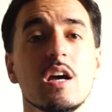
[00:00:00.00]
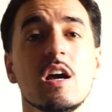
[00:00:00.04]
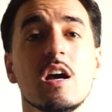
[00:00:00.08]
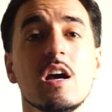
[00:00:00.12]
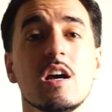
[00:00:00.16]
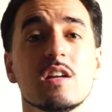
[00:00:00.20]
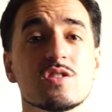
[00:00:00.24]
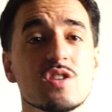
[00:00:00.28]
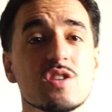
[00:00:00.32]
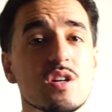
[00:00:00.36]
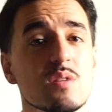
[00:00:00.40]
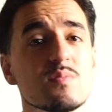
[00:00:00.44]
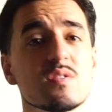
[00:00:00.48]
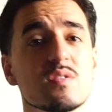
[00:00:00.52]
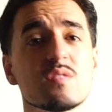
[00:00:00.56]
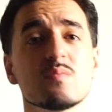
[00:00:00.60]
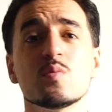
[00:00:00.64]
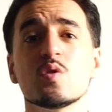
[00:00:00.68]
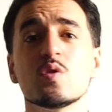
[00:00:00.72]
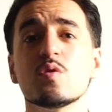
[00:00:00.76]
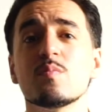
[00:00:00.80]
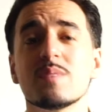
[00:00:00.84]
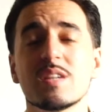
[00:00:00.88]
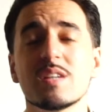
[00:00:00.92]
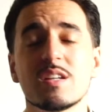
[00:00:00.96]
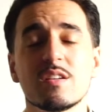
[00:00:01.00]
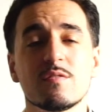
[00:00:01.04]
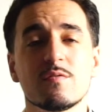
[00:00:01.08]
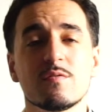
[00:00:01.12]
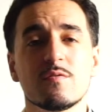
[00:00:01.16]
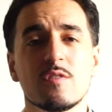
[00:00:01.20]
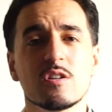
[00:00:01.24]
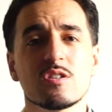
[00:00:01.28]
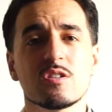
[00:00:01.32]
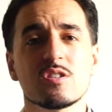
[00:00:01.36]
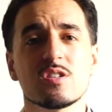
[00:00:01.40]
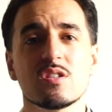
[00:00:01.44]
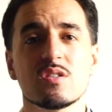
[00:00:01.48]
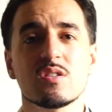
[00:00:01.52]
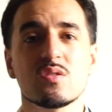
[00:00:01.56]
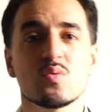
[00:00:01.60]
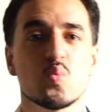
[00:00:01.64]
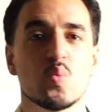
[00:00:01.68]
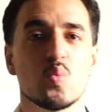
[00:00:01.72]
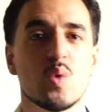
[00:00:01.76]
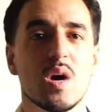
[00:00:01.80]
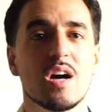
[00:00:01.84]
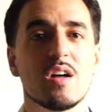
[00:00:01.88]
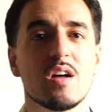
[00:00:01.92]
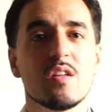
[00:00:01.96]
In terms of movement and functions,
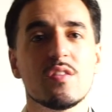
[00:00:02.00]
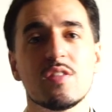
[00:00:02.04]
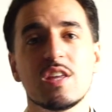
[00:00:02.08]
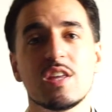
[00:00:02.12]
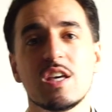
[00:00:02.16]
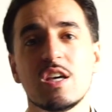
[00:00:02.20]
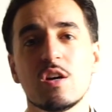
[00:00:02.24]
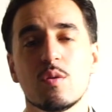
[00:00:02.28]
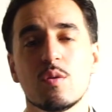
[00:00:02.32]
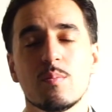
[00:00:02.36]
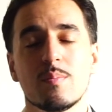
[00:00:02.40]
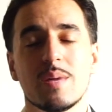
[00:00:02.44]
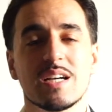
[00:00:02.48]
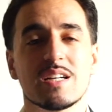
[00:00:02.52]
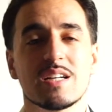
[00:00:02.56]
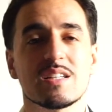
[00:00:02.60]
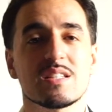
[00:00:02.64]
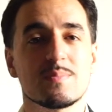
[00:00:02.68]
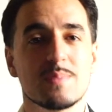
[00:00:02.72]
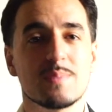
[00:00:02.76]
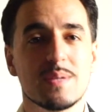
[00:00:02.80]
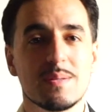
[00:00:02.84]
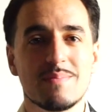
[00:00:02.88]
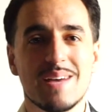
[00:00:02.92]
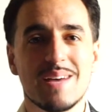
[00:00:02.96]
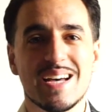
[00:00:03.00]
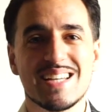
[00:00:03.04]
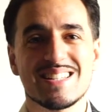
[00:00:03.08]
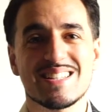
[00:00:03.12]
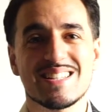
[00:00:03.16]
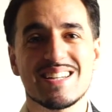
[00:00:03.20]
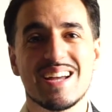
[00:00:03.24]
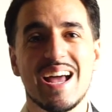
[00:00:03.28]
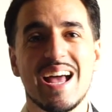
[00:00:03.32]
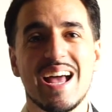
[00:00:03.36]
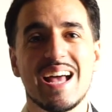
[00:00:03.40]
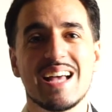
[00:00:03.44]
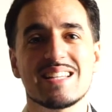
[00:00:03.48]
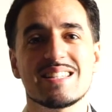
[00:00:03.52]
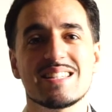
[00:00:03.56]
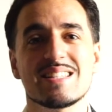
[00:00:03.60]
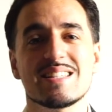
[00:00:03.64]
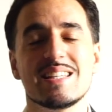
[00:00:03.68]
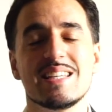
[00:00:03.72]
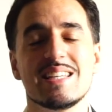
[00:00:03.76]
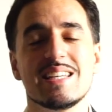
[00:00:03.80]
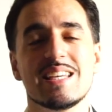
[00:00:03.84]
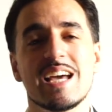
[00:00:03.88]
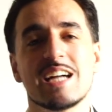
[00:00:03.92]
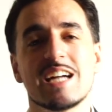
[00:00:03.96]
well, the Omega Speedmaster has
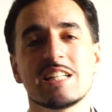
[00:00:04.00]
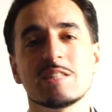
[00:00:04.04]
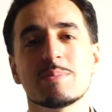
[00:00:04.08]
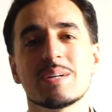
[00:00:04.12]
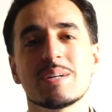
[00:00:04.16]
the caliber